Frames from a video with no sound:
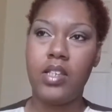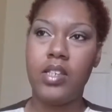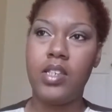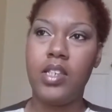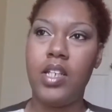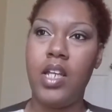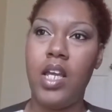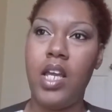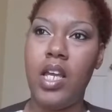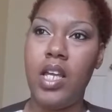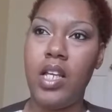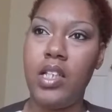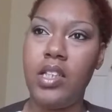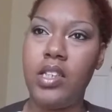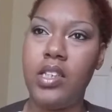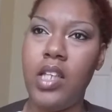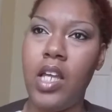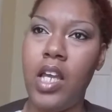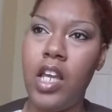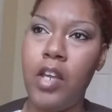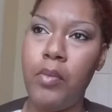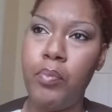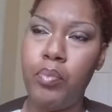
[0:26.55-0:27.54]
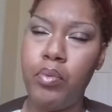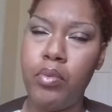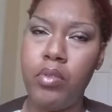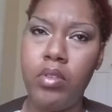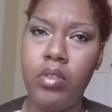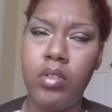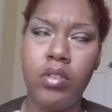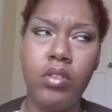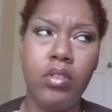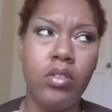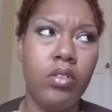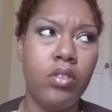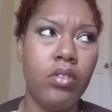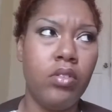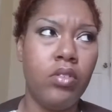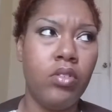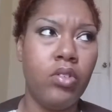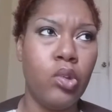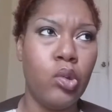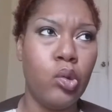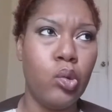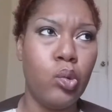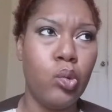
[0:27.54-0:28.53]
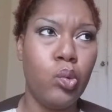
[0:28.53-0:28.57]
Today is
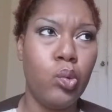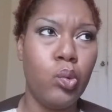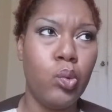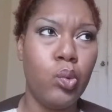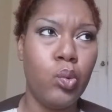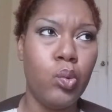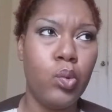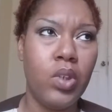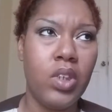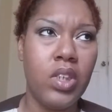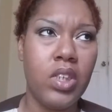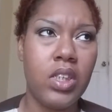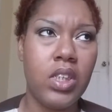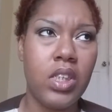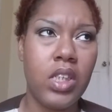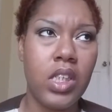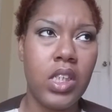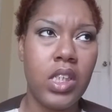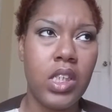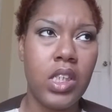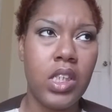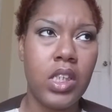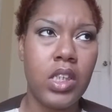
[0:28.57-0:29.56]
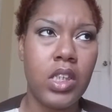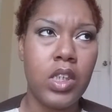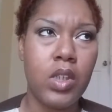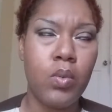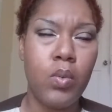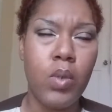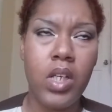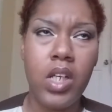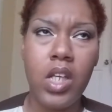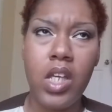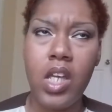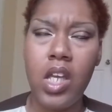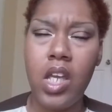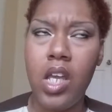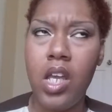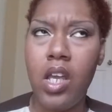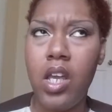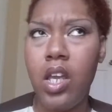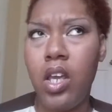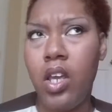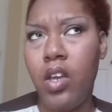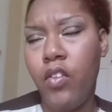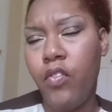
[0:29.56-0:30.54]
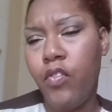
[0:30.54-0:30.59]
April, what is it? The
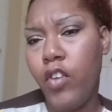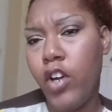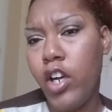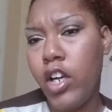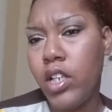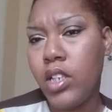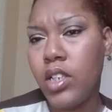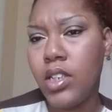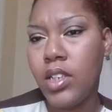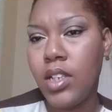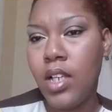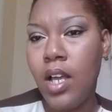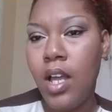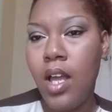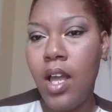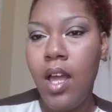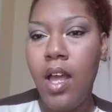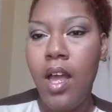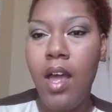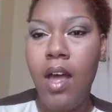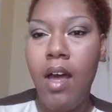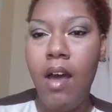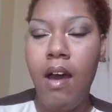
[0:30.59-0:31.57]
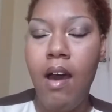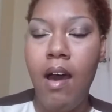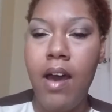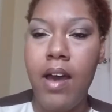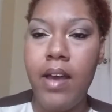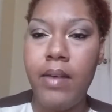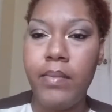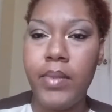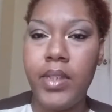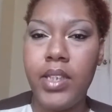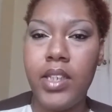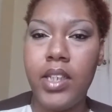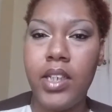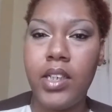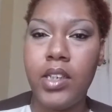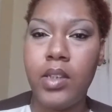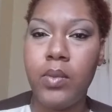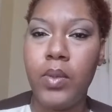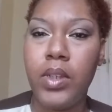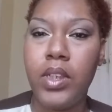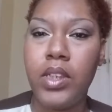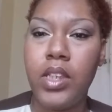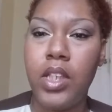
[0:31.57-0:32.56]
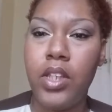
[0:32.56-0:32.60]
21st? I'm 6
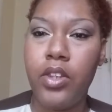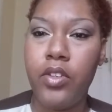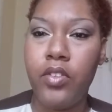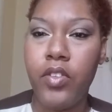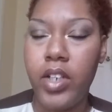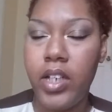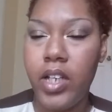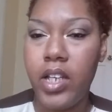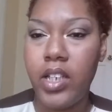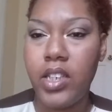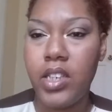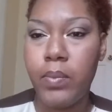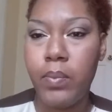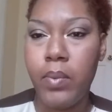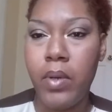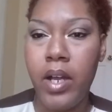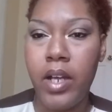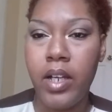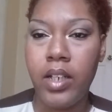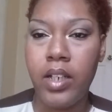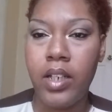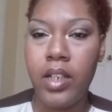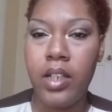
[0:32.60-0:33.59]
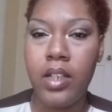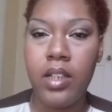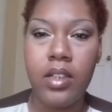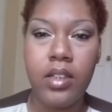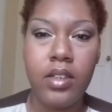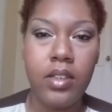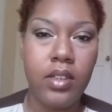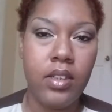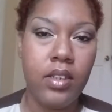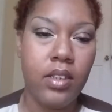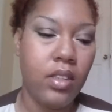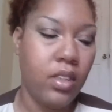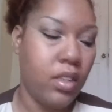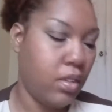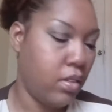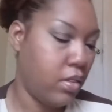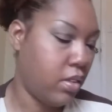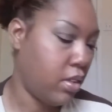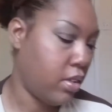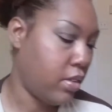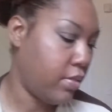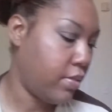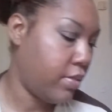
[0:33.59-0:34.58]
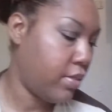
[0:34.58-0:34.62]
weeks and 3 days pregnant. Hold
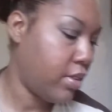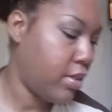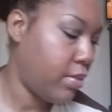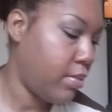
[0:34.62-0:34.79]
on.